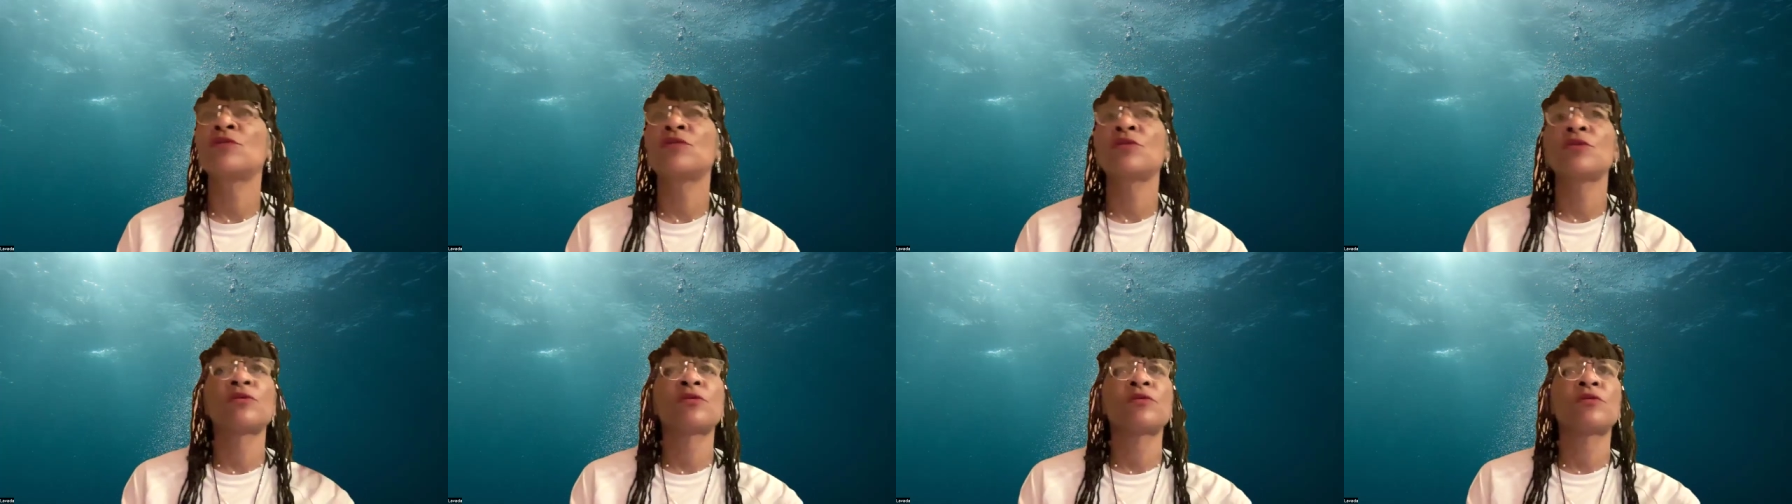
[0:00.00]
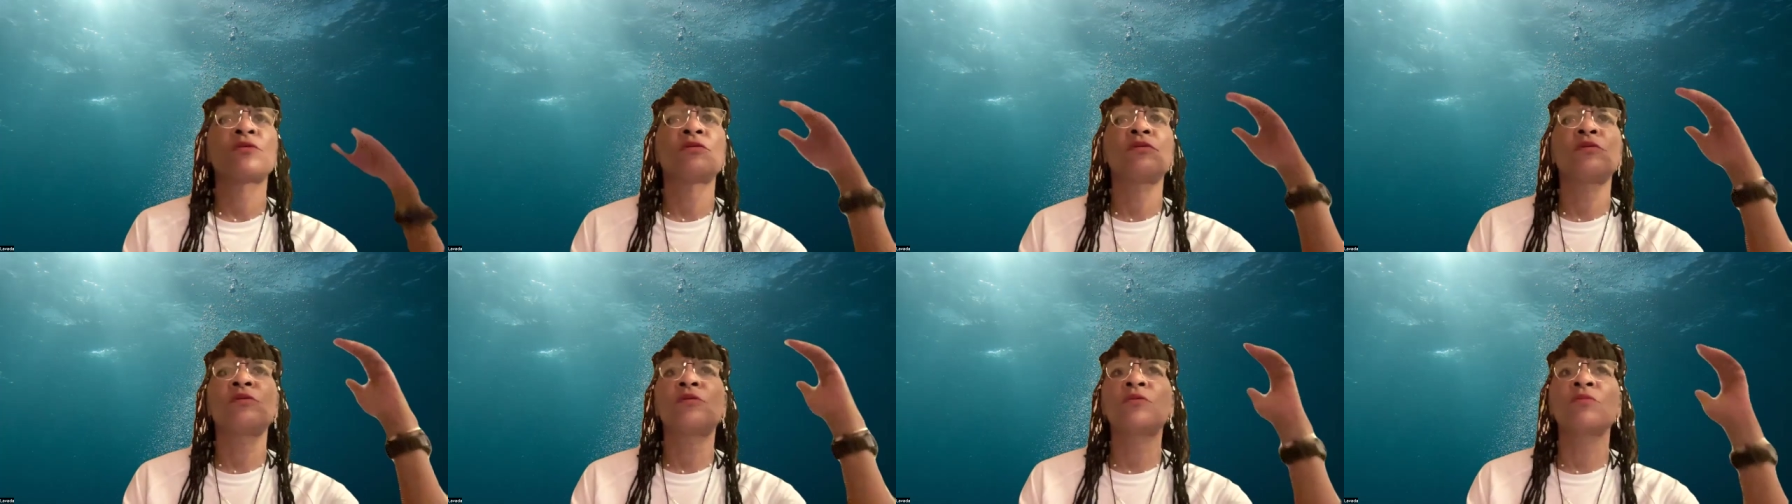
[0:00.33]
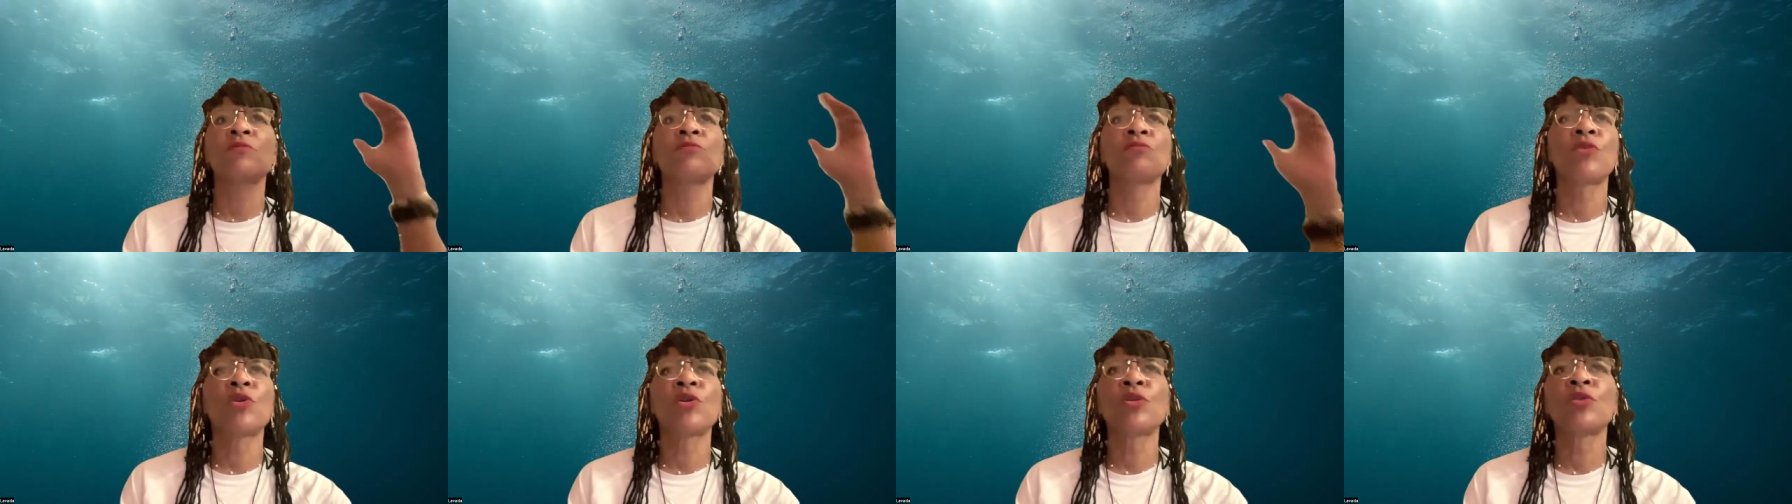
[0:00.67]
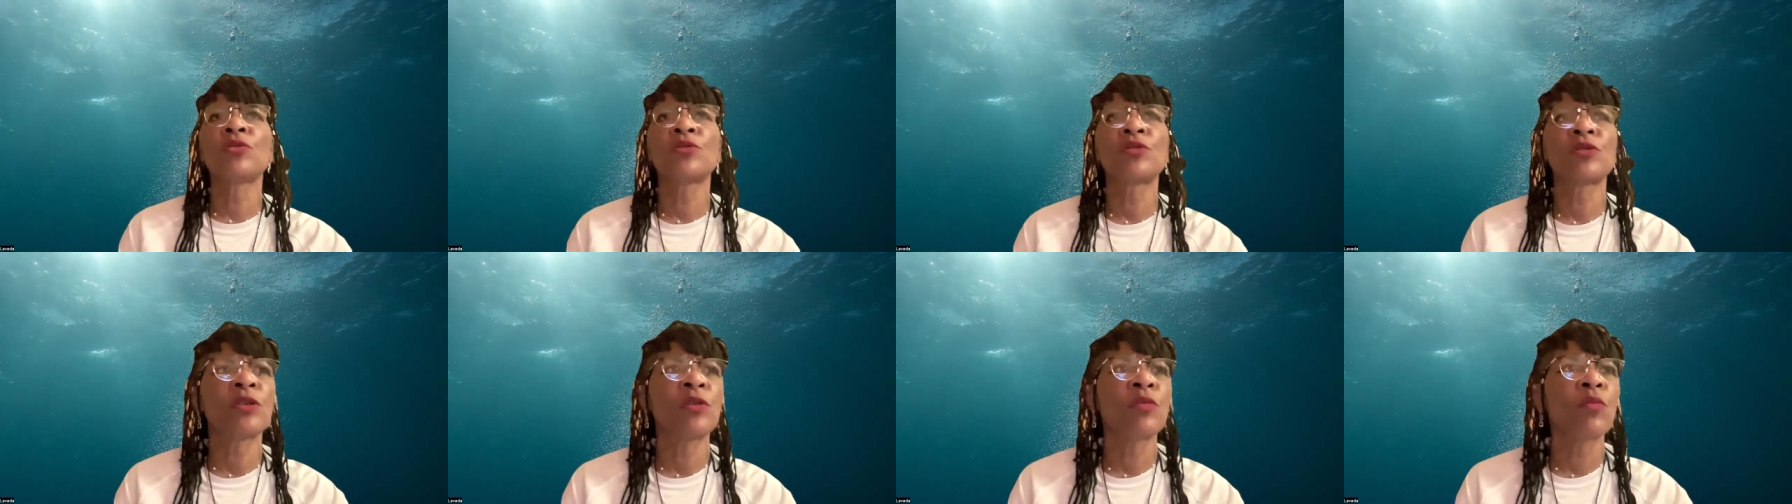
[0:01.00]
just
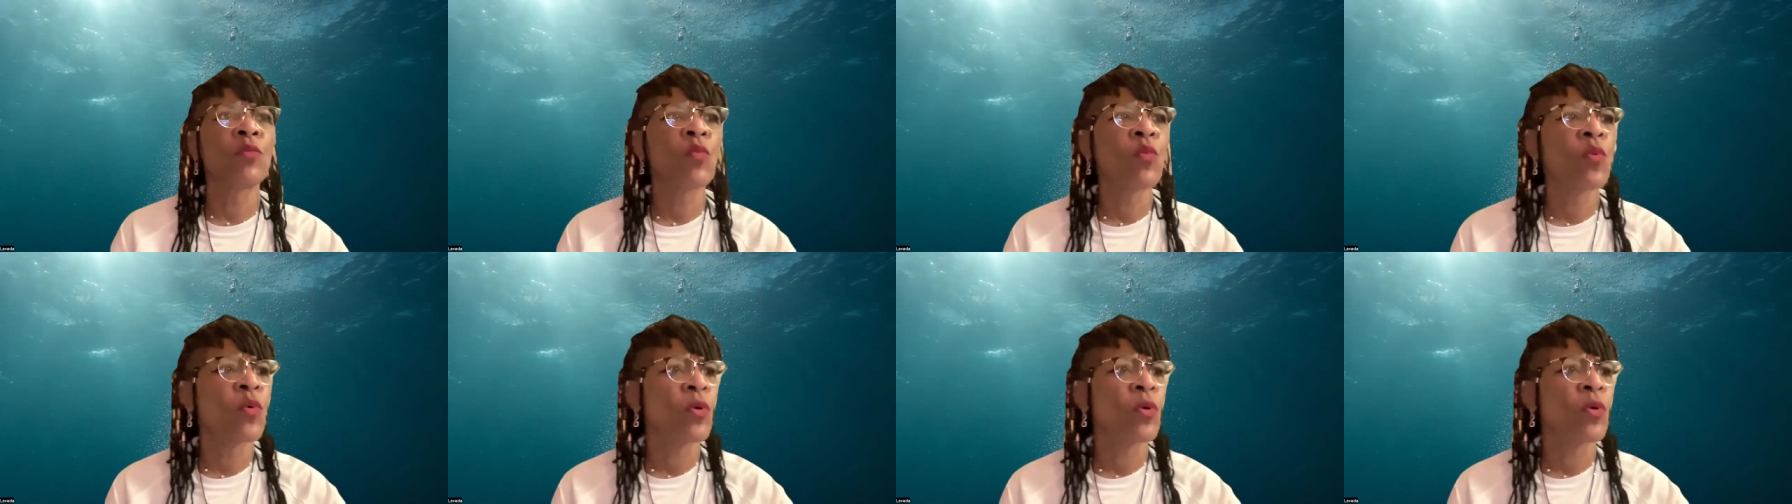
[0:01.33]
submerged in